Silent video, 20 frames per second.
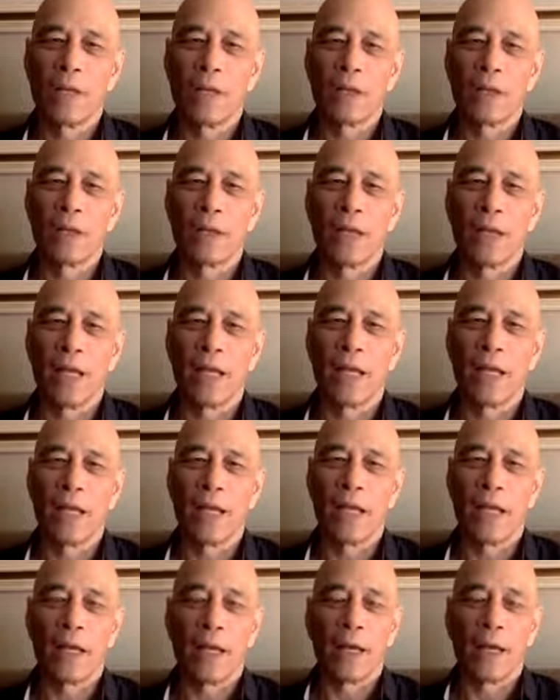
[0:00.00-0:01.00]
So again,
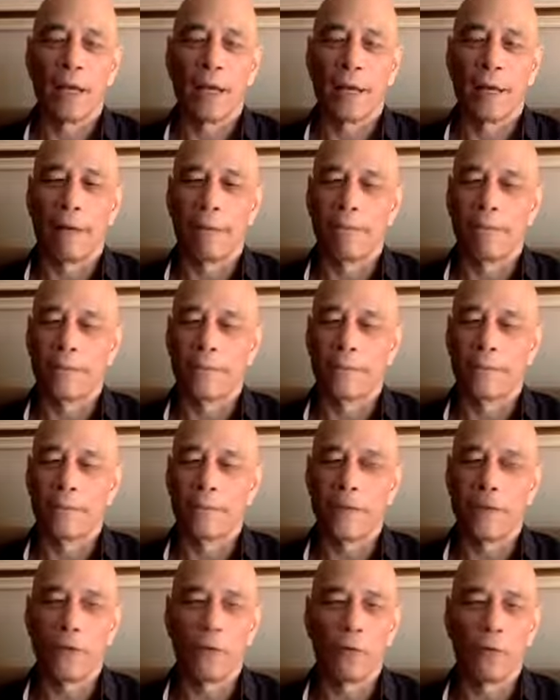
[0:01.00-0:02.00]

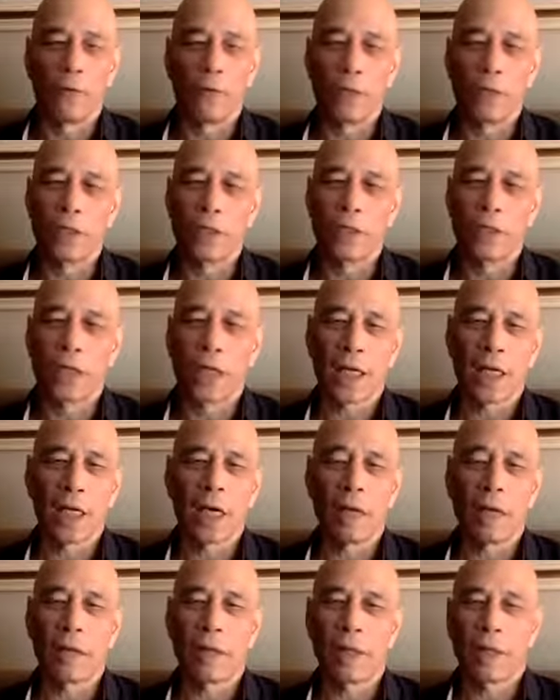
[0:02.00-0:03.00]
feel free to check
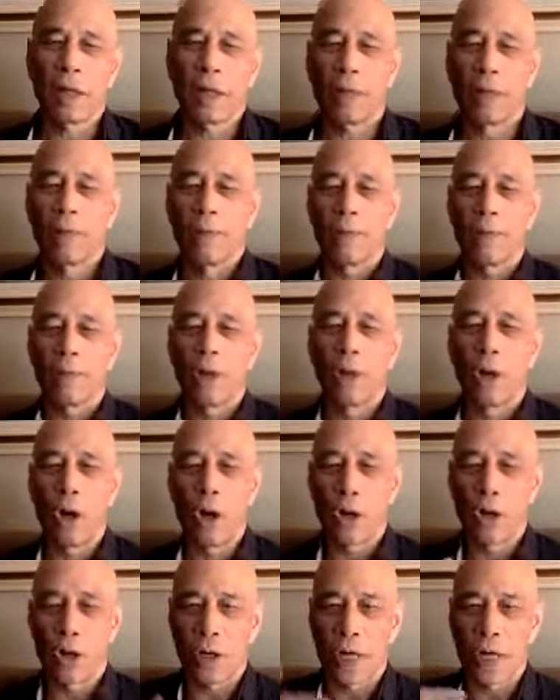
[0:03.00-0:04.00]
out the
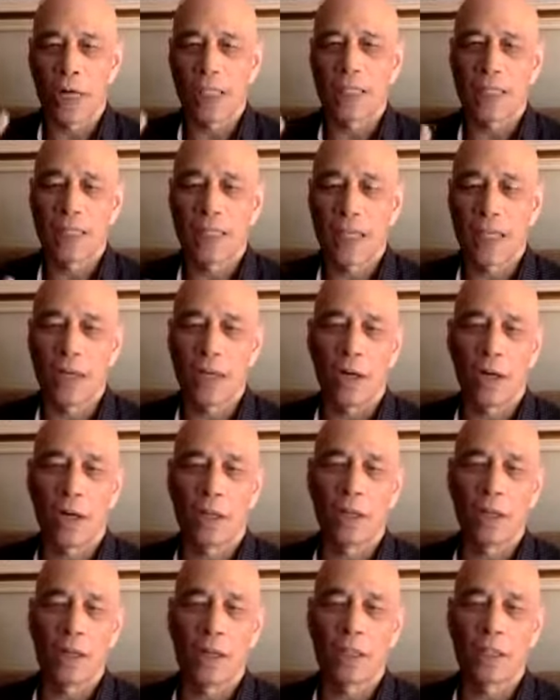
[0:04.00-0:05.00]
longer essay
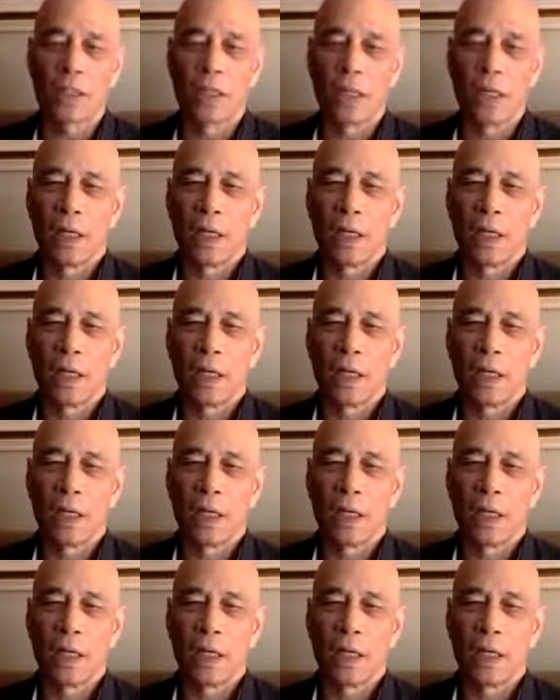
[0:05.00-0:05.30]
on this